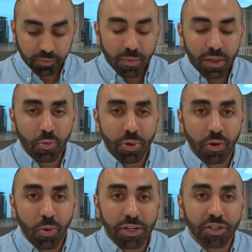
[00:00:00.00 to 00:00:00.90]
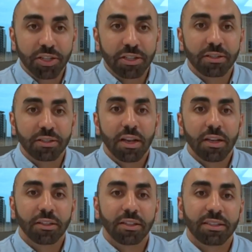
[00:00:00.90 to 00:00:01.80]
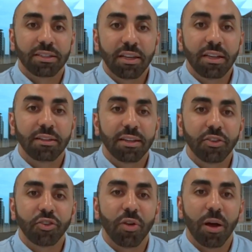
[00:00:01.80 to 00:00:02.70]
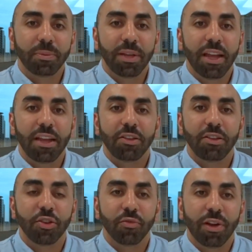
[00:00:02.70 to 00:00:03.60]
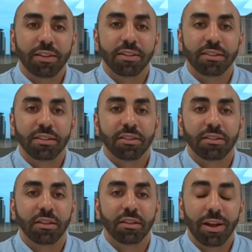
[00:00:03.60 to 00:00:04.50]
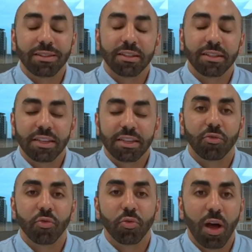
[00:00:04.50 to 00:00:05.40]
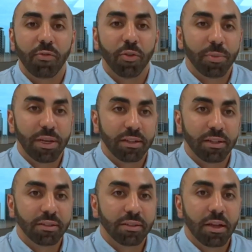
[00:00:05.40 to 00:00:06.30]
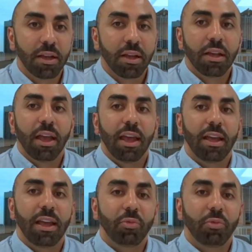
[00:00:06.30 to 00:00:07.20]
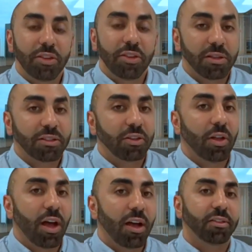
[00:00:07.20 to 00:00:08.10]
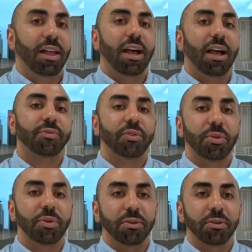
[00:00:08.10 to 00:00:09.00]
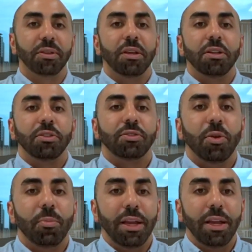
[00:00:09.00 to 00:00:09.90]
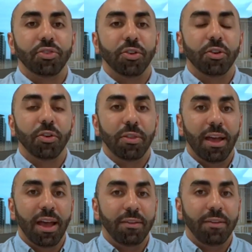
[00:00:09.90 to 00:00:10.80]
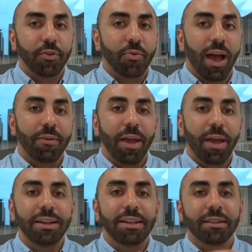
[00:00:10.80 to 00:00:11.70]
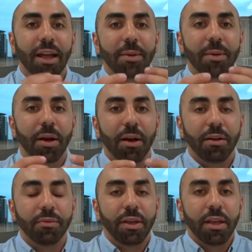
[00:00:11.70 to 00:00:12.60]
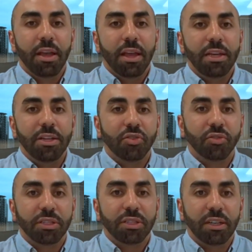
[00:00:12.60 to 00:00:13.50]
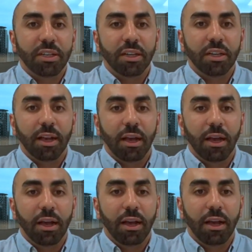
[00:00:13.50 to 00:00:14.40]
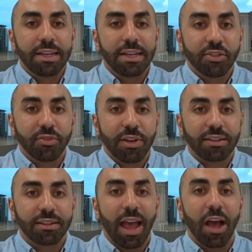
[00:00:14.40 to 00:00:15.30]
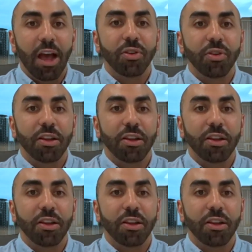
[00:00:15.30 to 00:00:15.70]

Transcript: with questions to see, did you obtain your residency through lawful means? And we saw this a lot the last few years. So make sure that if you have any type of interesting history as to how you got your